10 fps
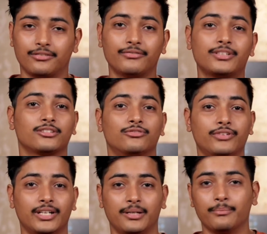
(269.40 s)
which is
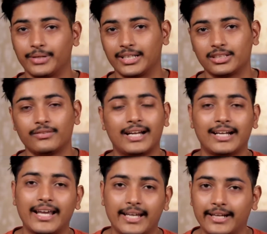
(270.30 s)
very impressive
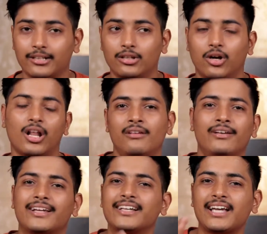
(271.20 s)
and I liked a lot.
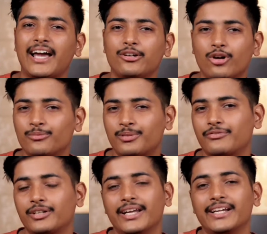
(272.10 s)
Well guys, I don't
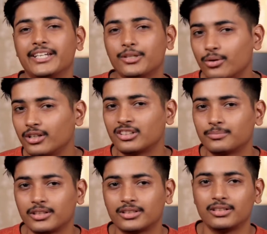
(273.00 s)
prefer 80 to
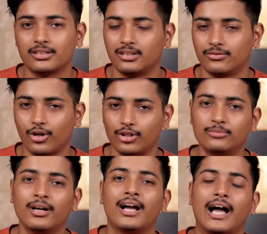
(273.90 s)
100%
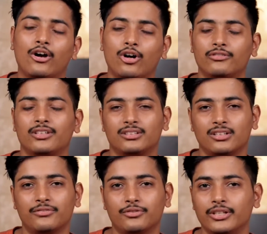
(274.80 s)
volume. I always
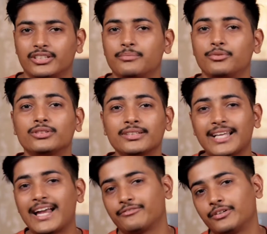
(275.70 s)
love to listen music
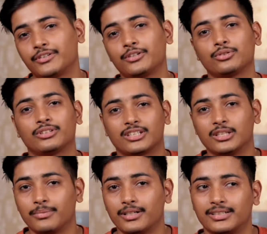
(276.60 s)
at 50 to
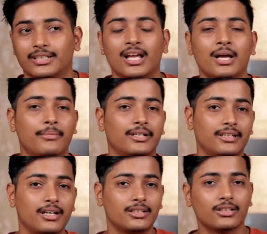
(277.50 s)
60%, but
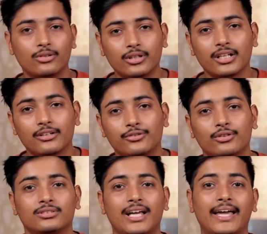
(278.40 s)
in other good
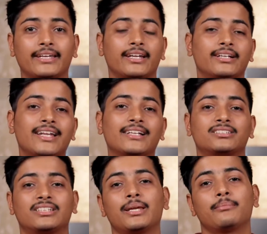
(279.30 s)
earphones I get that
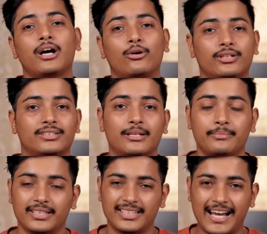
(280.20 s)
same loudness and
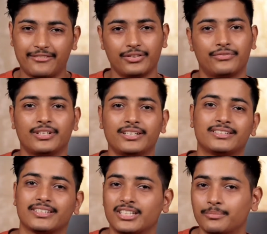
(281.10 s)
bass at
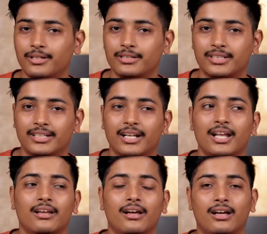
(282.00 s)
50-60%,
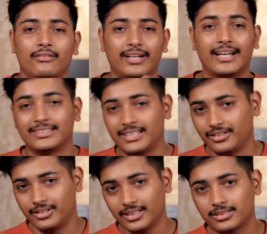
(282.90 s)
whereas
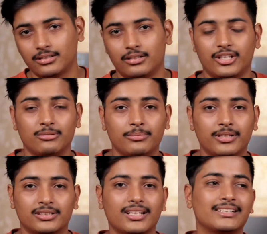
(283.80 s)
in this Realme
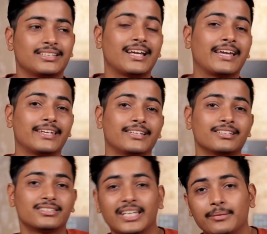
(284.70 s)
Buds Classic I get
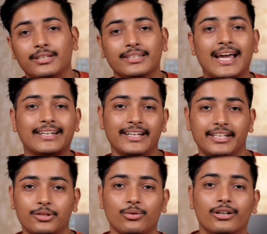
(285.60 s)
the same thing at
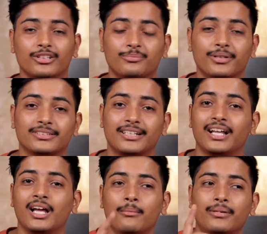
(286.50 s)
80 to
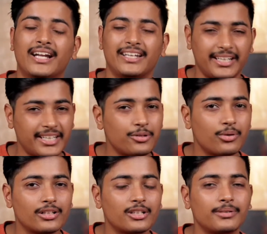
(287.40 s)
100%. But at 80 to
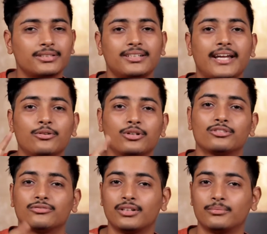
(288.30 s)
100% I
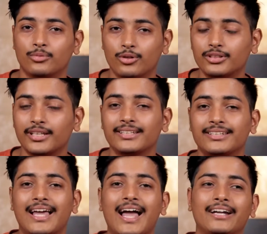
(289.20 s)
noticed one more
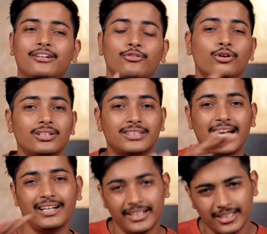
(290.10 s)
thing, that the vocals
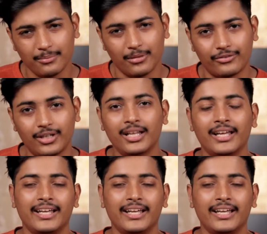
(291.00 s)
are little muffled.